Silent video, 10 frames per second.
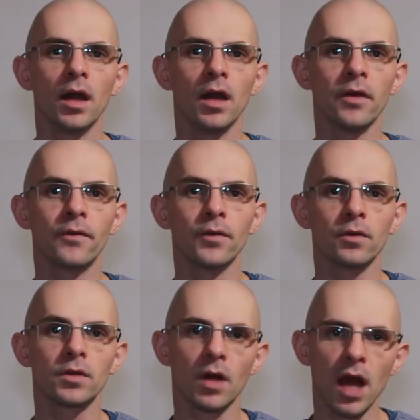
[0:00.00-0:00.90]
If
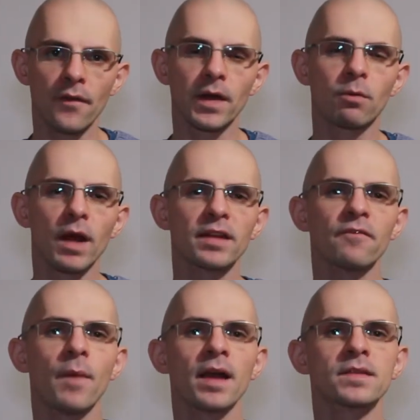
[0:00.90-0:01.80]
you do have a creative
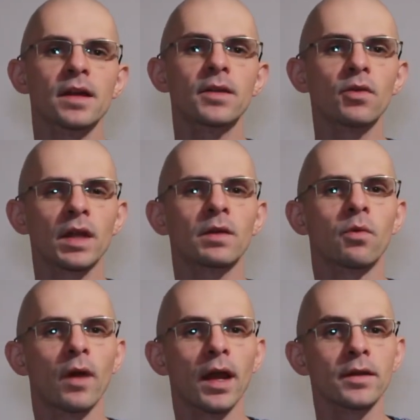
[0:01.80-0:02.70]
mindset, you can
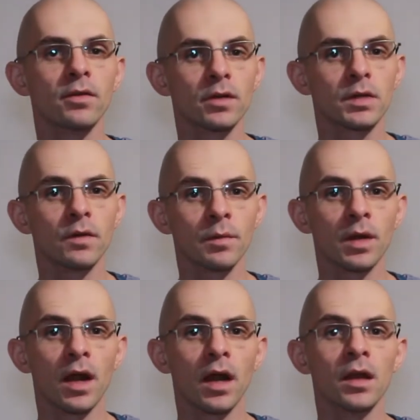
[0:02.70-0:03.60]
create your dream
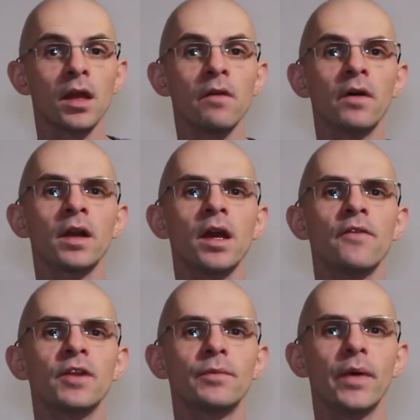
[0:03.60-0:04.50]
car even
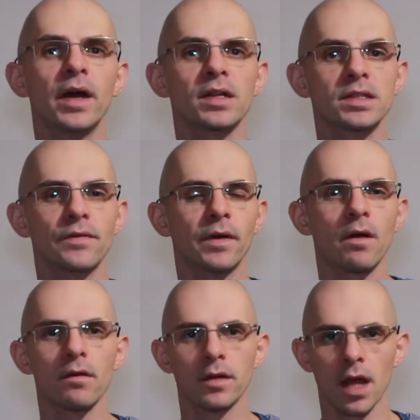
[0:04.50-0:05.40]
if it bears the
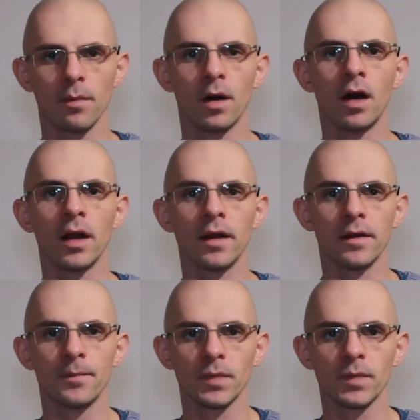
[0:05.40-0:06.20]
Ferrari name on it.